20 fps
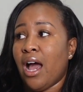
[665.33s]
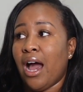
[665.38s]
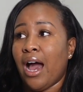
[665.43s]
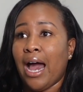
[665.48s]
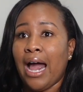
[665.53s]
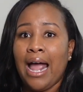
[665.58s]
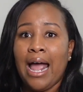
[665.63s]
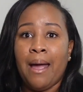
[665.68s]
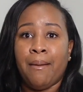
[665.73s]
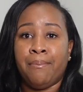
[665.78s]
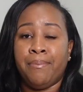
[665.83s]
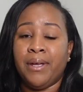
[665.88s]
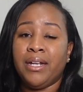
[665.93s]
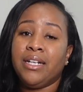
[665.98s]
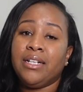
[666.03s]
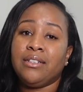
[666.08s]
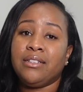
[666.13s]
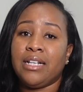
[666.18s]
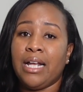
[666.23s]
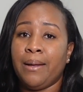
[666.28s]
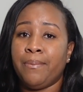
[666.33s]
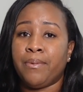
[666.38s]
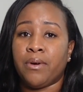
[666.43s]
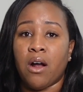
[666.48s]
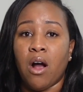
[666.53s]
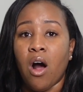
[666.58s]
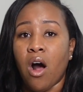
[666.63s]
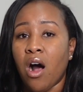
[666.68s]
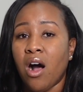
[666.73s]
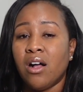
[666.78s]
I had been in
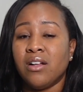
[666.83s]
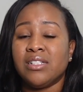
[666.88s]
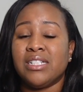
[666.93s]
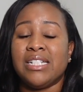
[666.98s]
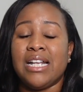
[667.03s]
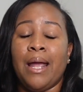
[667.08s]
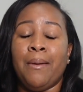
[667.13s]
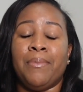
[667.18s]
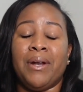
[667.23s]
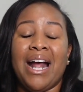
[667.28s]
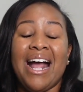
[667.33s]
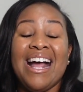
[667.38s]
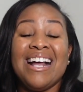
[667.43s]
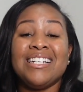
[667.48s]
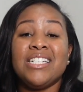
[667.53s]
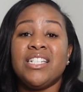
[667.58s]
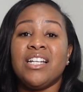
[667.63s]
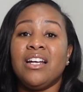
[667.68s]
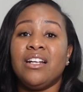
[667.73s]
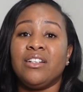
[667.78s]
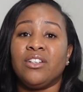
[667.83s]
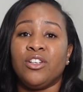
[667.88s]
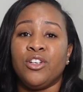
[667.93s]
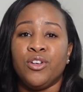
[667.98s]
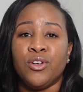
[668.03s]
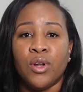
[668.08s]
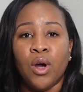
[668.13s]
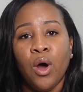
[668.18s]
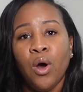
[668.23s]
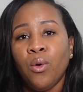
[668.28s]
labor all day, but I had
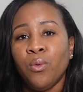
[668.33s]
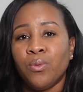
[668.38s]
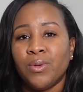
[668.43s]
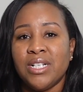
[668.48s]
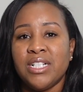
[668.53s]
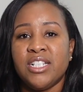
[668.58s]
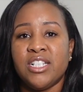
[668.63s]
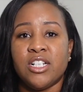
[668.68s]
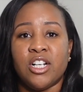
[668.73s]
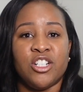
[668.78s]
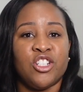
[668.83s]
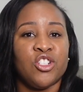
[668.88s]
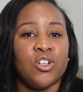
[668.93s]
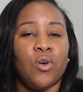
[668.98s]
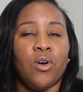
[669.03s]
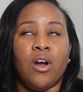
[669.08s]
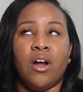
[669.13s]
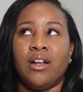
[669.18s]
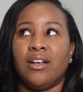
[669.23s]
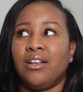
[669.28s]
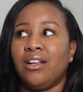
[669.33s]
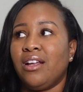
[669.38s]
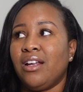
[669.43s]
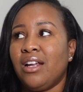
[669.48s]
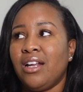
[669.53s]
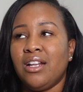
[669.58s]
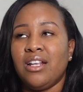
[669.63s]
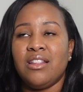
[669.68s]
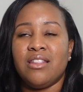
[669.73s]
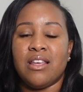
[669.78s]
done no research on
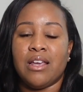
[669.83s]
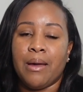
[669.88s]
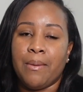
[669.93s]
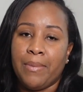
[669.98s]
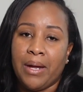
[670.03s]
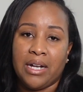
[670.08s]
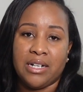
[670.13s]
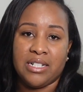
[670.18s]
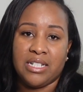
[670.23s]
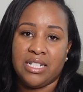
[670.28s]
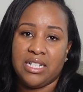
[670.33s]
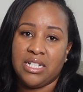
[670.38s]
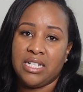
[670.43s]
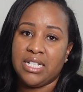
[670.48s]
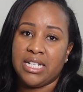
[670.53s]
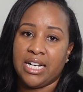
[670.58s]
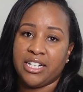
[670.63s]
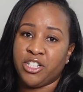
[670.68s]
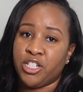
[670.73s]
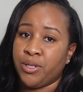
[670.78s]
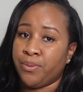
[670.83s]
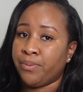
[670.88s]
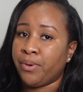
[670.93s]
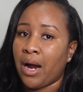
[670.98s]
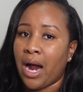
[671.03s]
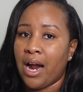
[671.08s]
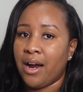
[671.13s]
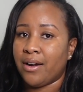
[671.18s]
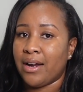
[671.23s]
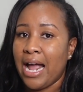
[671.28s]
anything about a C-section
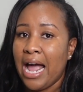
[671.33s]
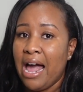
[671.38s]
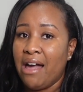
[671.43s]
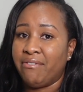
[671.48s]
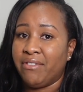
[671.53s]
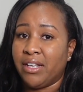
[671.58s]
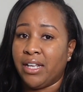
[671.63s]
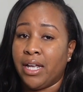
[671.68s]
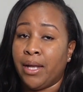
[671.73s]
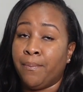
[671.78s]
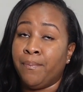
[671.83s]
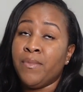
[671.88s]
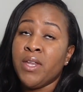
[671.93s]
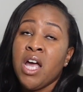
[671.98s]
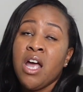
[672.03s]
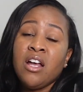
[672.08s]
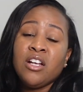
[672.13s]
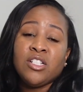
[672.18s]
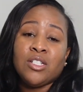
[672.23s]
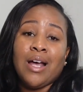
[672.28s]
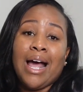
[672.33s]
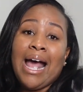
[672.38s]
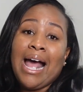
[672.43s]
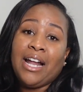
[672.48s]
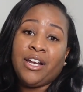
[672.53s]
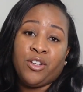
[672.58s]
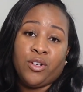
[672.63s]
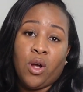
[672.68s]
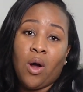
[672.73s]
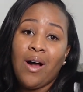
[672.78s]
prior to having him. So I
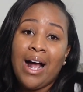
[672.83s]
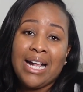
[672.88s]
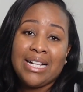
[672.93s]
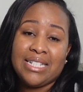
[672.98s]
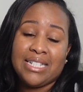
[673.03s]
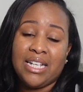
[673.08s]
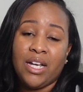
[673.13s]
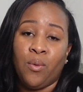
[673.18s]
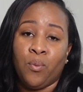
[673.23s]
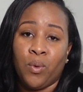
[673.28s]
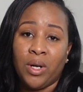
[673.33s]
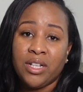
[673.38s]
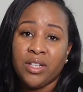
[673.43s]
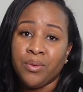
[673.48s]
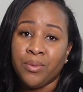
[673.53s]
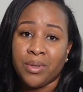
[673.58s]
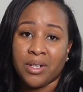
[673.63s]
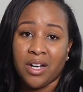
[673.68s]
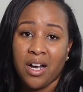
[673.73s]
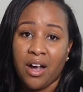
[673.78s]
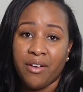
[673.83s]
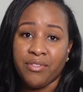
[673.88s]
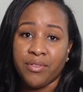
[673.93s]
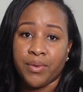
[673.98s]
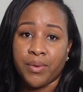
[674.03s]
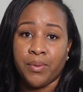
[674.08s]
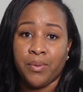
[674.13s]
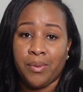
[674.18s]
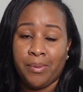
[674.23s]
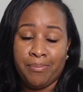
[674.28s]
had no idea what the
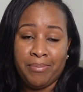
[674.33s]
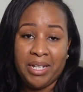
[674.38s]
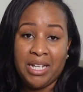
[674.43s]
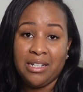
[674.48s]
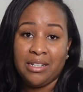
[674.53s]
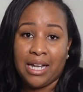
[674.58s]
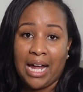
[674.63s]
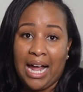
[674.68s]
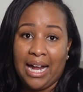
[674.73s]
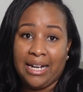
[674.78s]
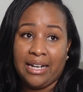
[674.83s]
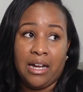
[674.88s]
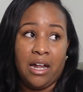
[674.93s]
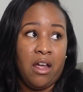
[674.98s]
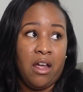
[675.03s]
recovery would be like.